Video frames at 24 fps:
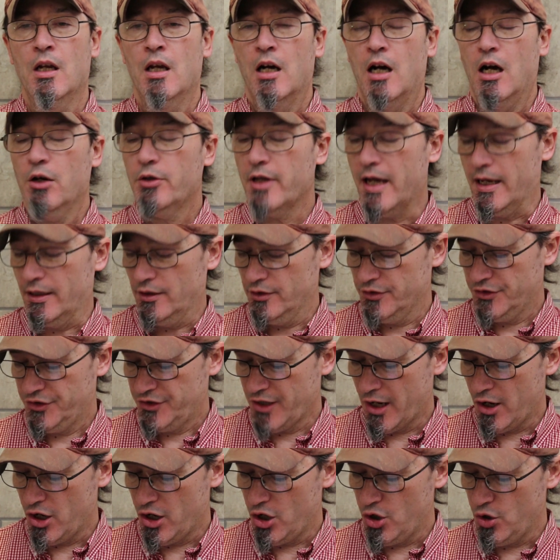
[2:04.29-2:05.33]
Okay,
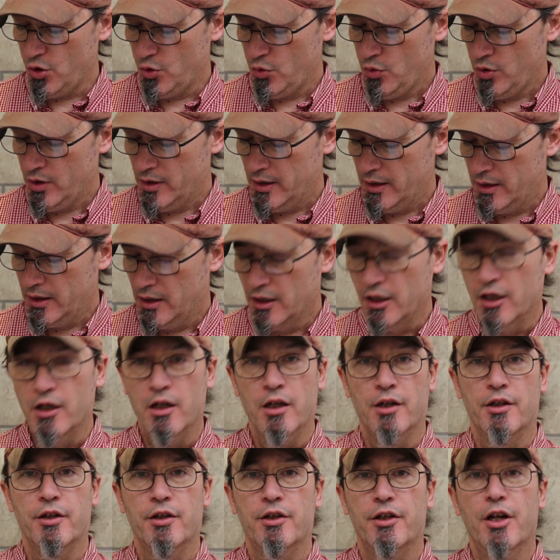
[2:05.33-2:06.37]
so
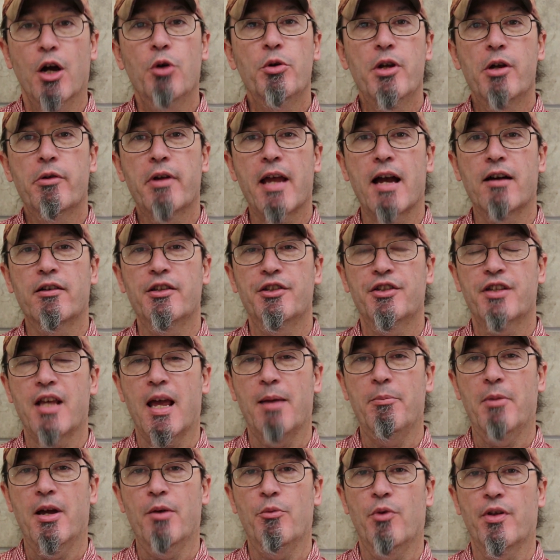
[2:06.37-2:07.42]
no new counties
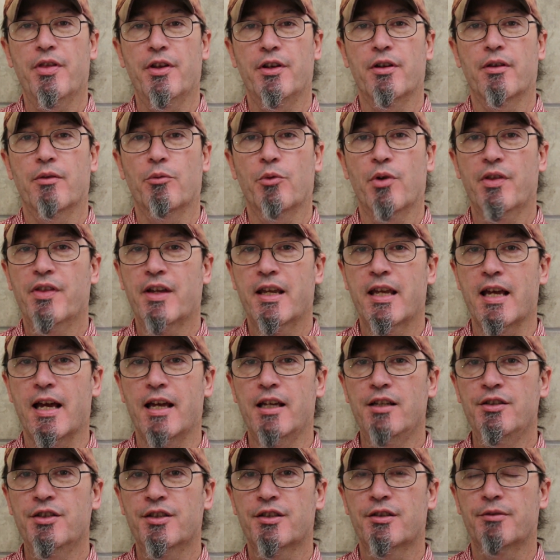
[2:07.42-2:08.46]
came in with a
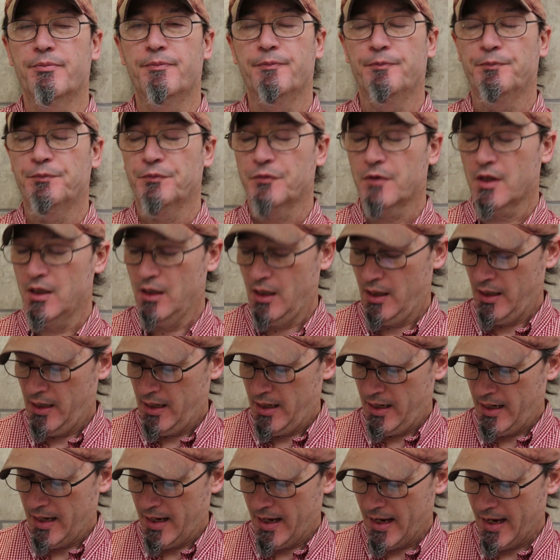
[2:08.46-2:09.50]
case.
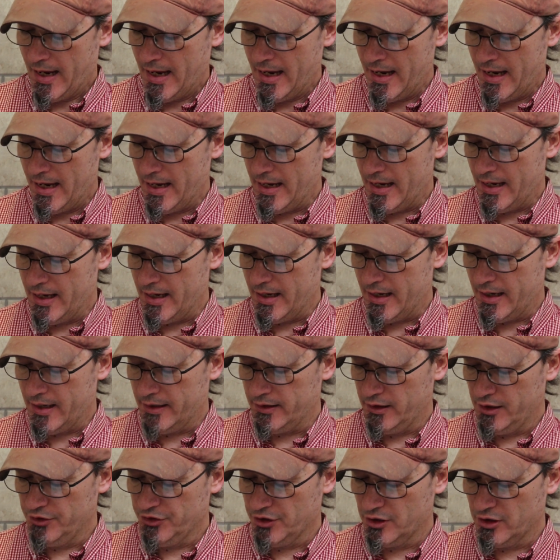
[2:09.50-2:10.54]
And
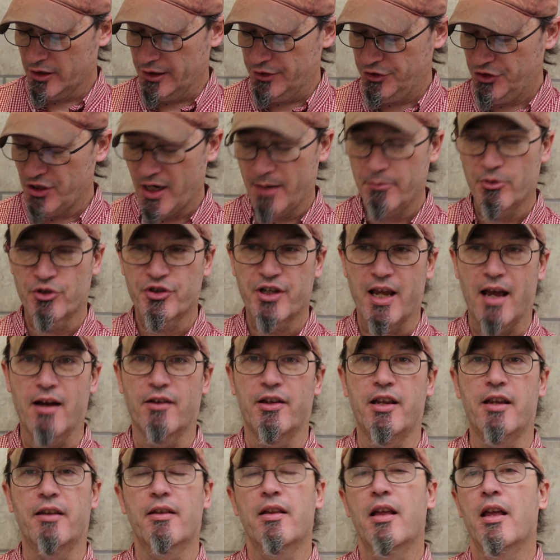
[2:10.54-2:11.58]
let's look at Chambers
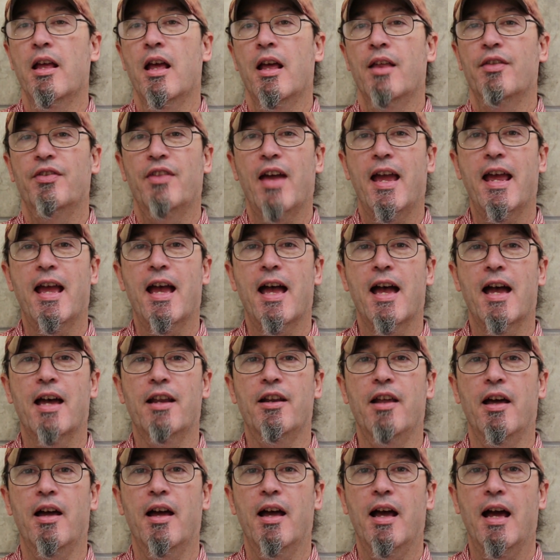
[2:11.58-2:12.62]
County. They
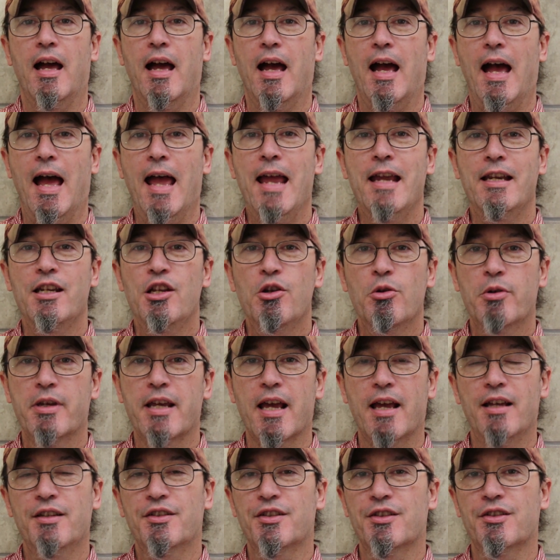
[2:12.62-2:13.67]
had 8 new
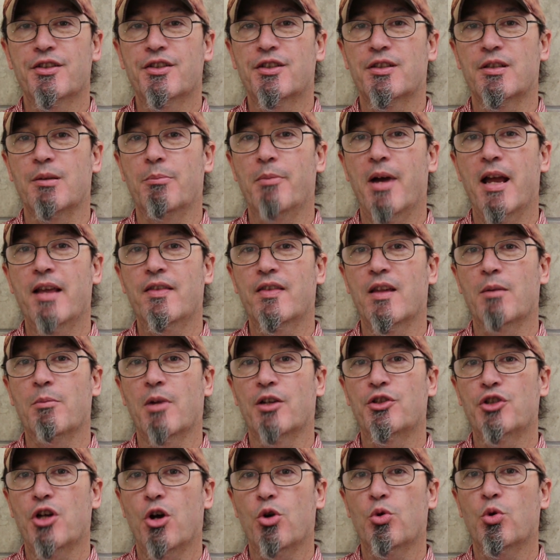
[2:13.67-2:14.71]
cases to make them a
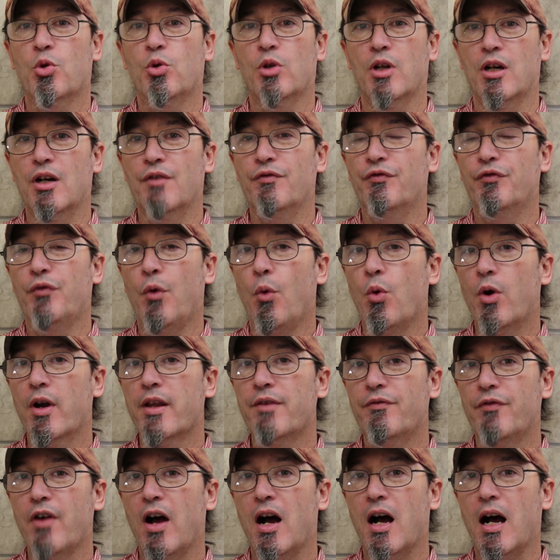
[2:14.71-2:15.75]
total of
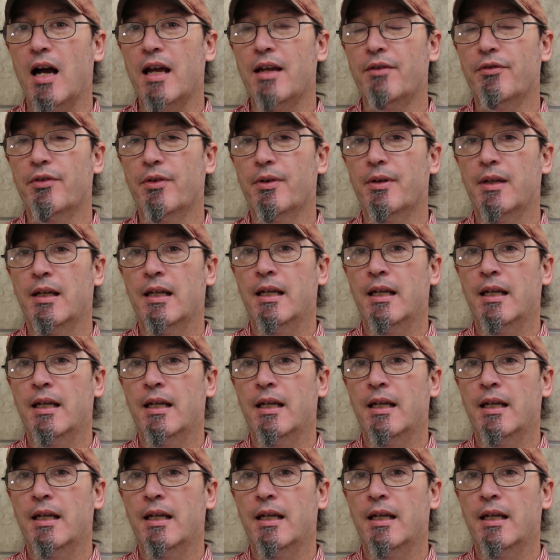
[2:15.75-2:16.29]
45.